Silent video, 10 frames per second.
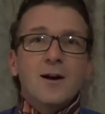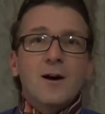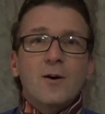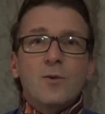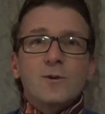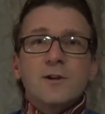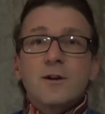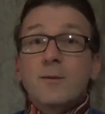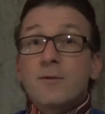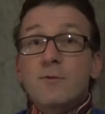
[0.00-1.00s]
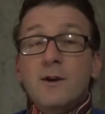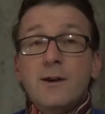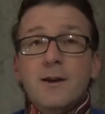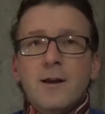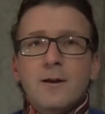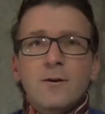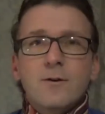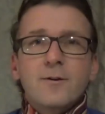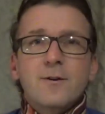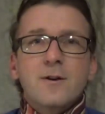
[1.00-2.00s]
I was going to be reading it
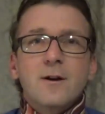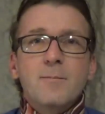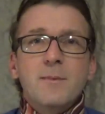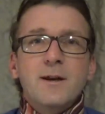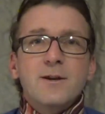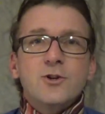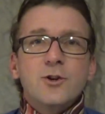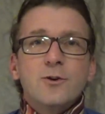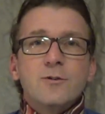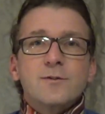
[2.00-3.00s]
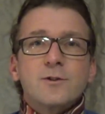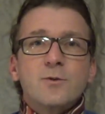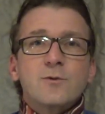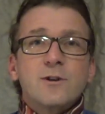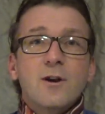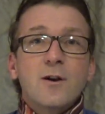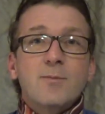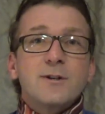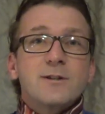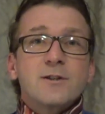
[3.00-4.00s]
on a mini tour of schools and
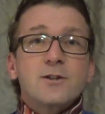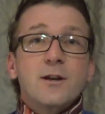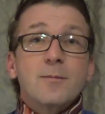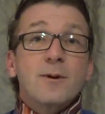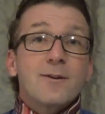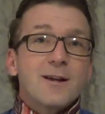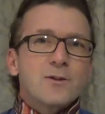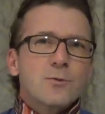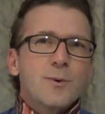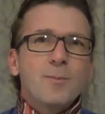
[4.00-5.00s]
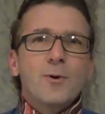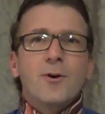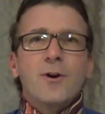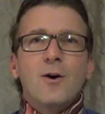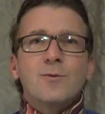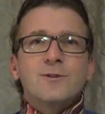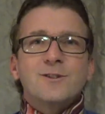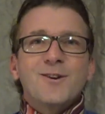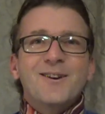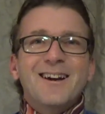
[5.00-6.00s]
libraries this year, but that's all been put on hold.
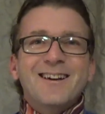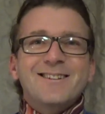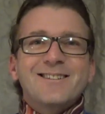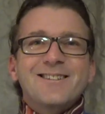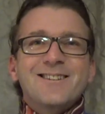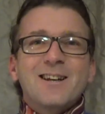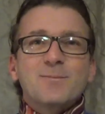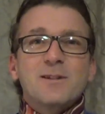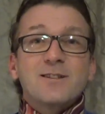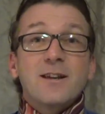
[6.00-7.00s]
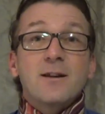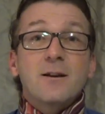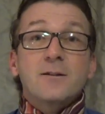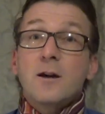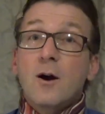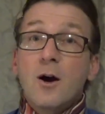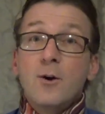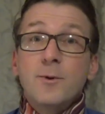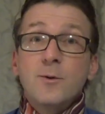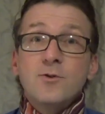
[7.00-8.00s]
So this is the next best thing. So I
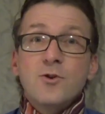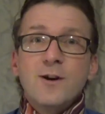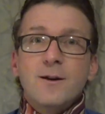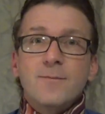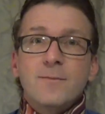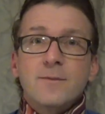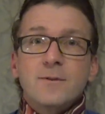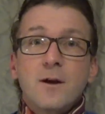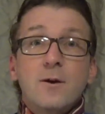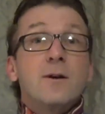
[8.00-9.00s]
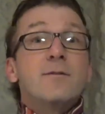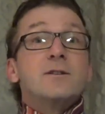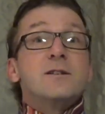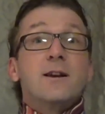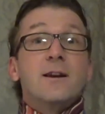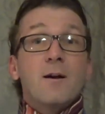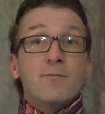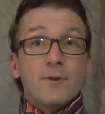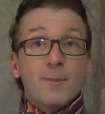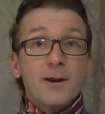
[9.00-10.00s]
hope you enjoy it. So if you're sitting
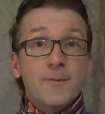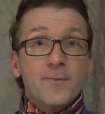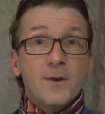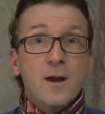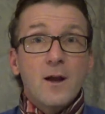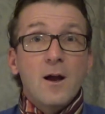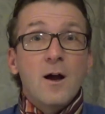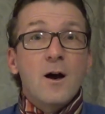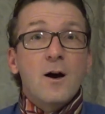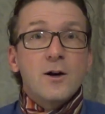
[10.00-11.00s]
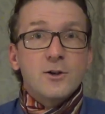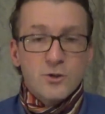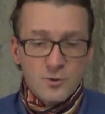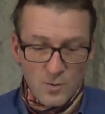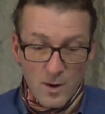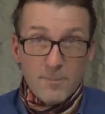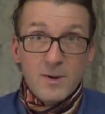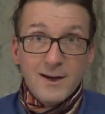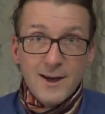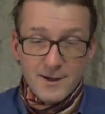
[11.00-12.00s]
comfortably, I shall
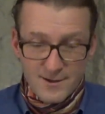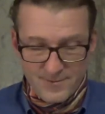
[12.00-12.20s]
begin.